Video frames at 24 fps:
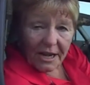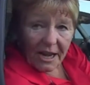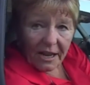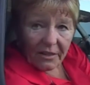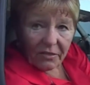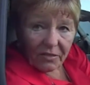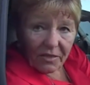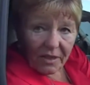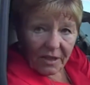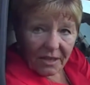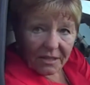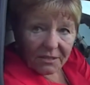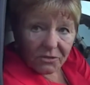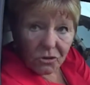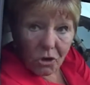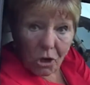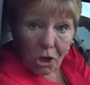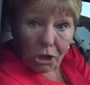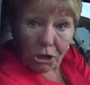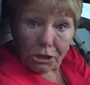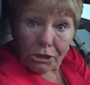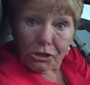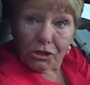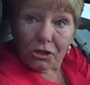and the
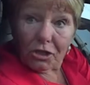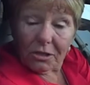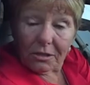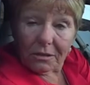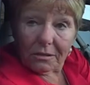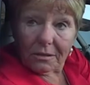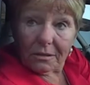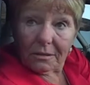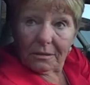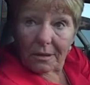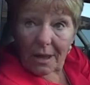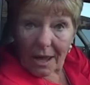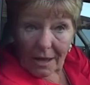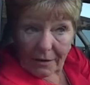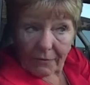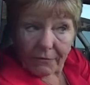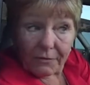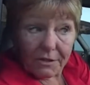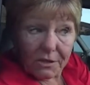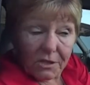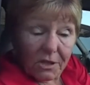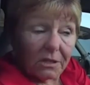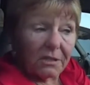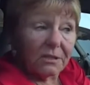adults, and a lot of
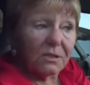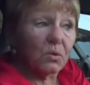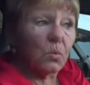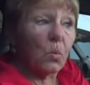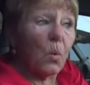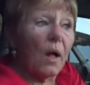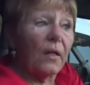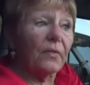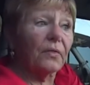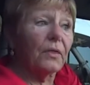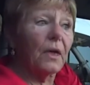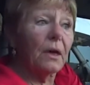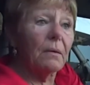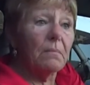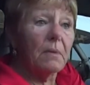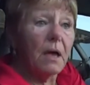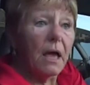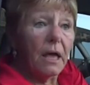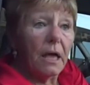adults want them.